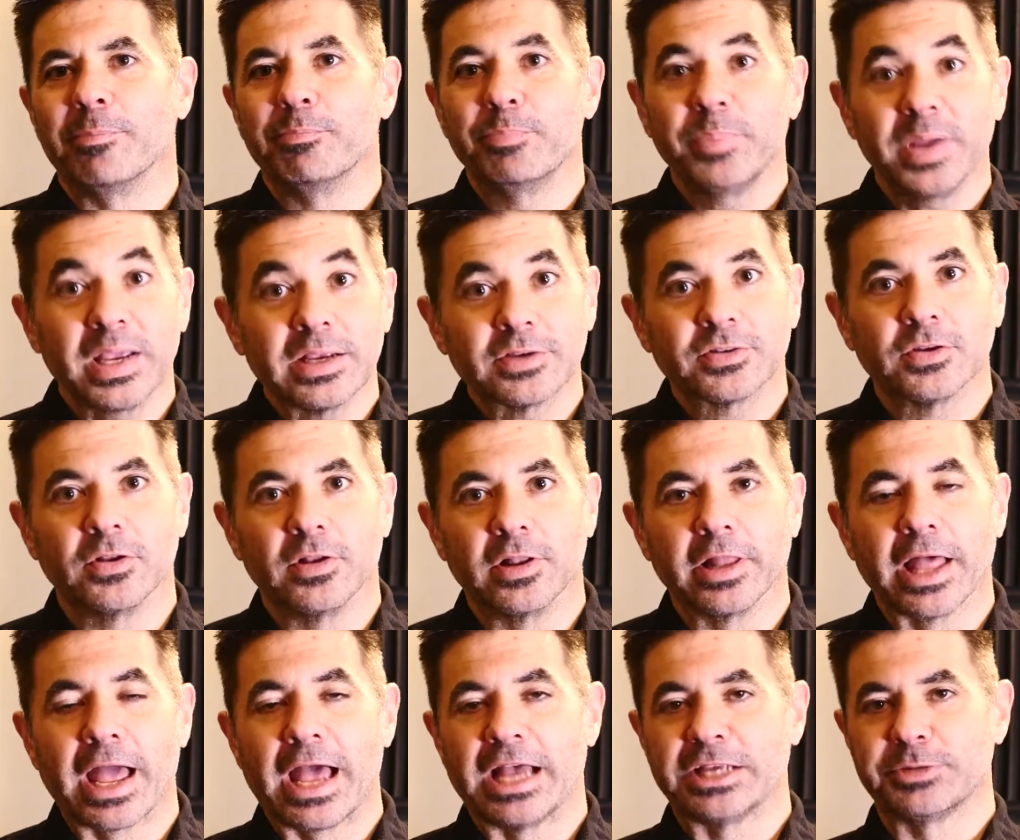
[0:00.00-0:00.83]

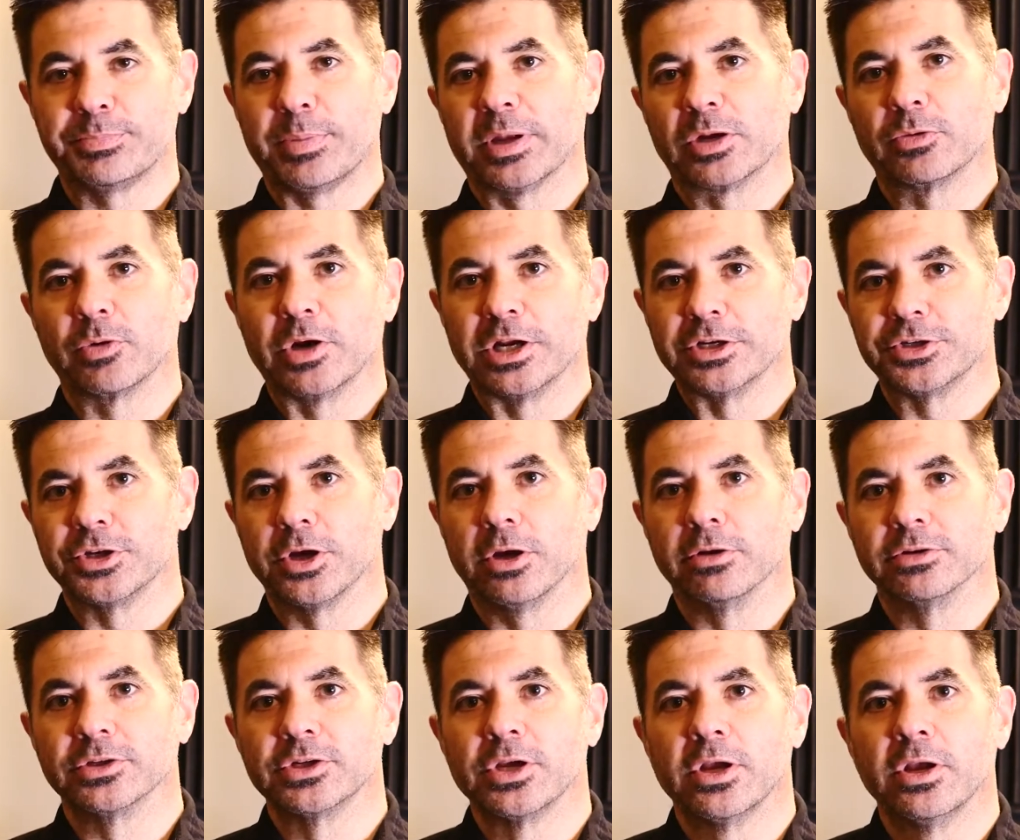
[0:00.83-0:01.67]
pixel aspect
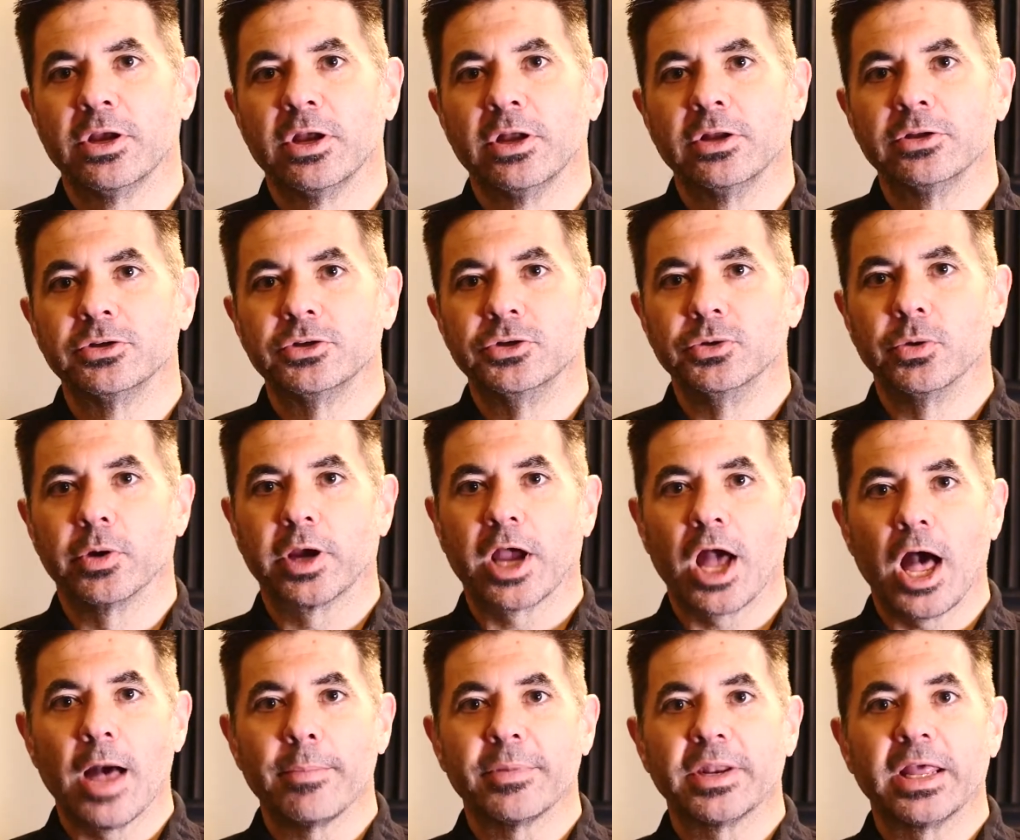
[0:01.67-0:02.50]
ratios to
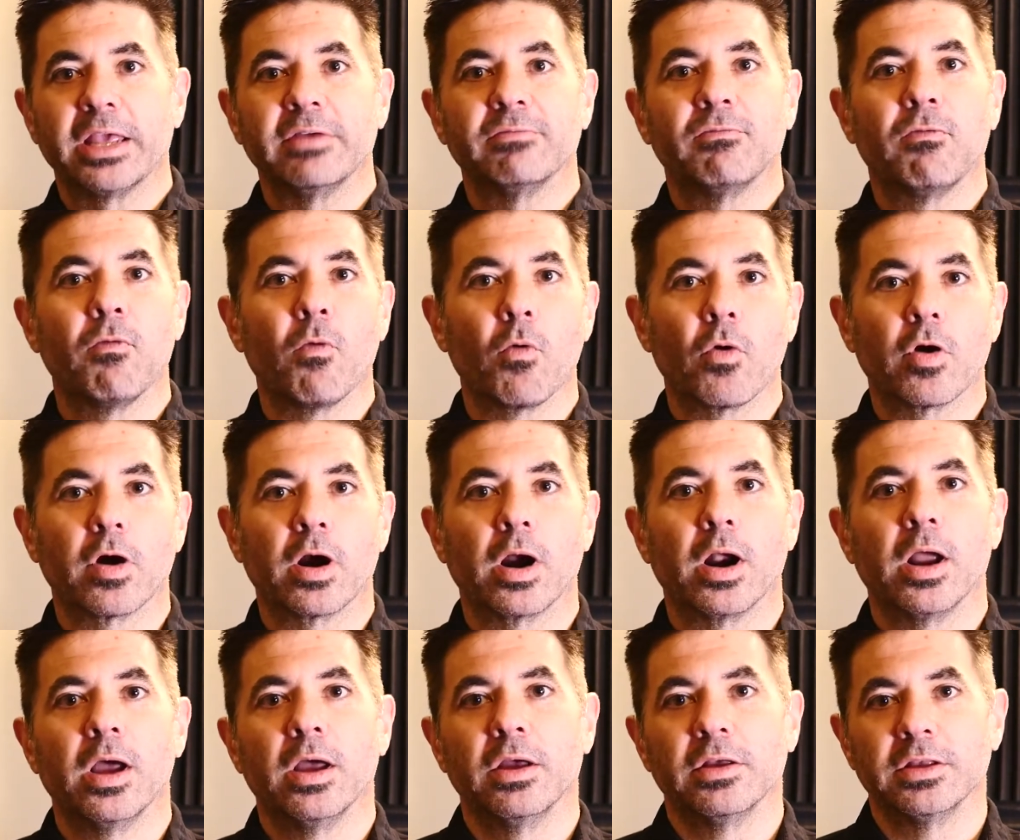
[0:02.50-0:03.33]
accommodate
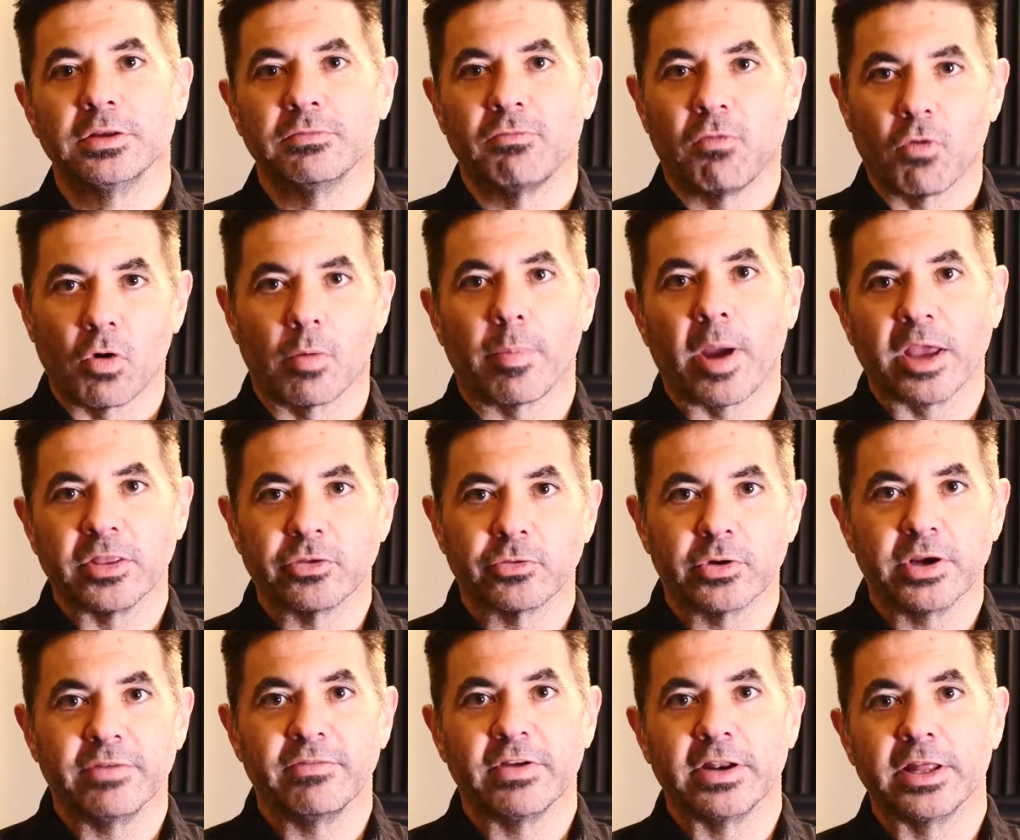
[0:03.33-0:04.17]
for
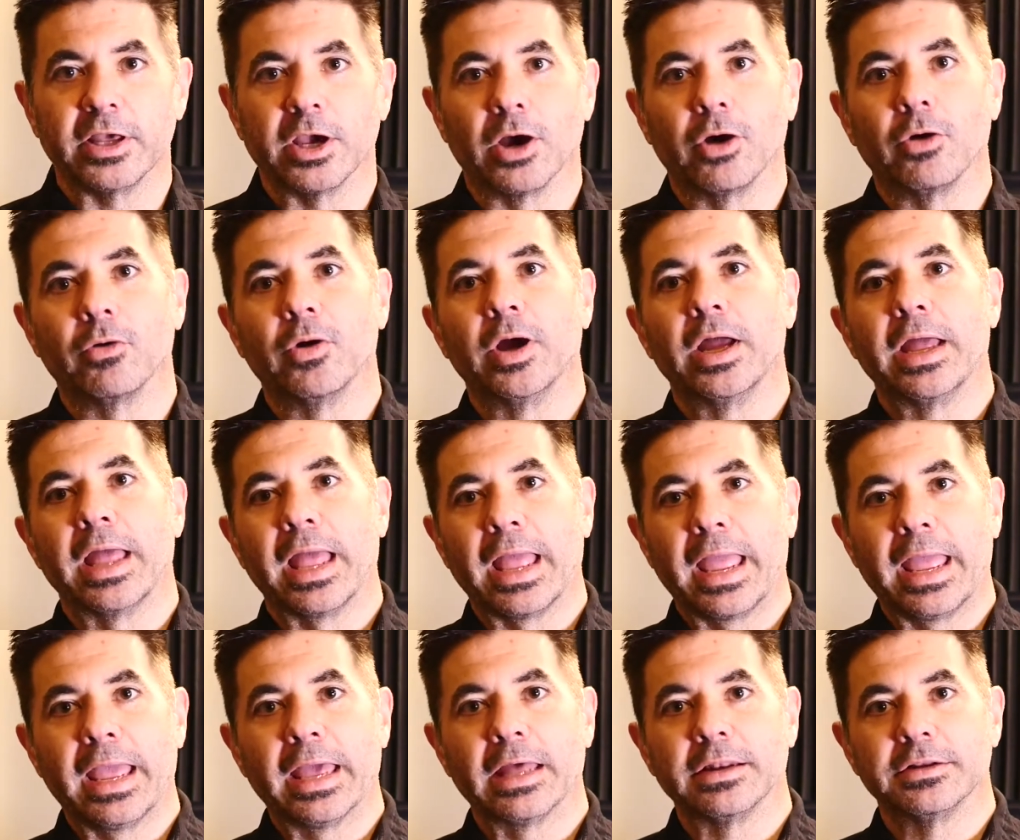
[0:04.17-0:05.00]
4:3 video
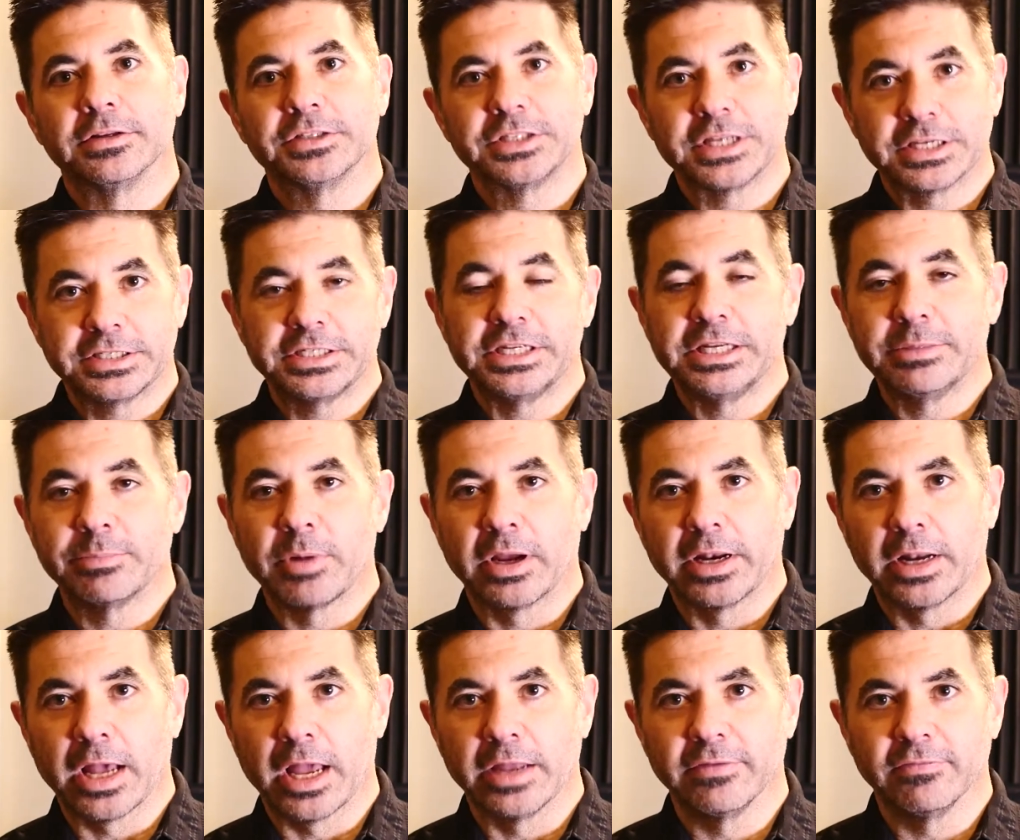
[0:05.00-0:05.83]
and
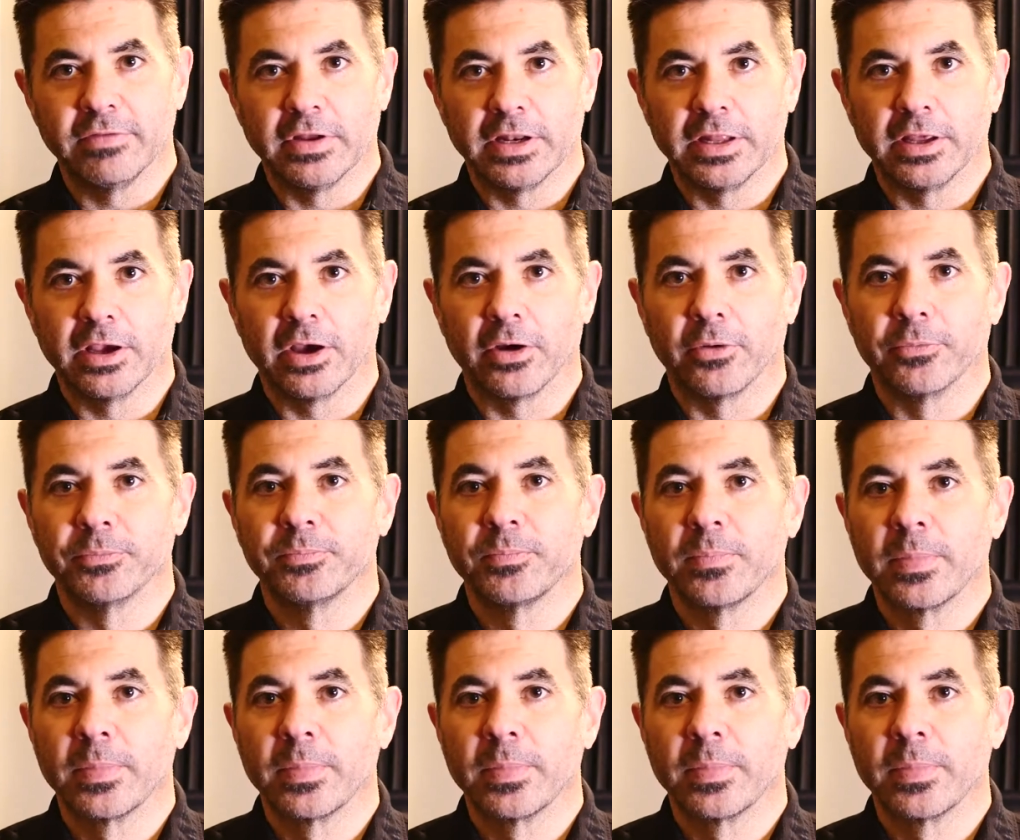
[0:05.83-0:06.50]
16:9 video.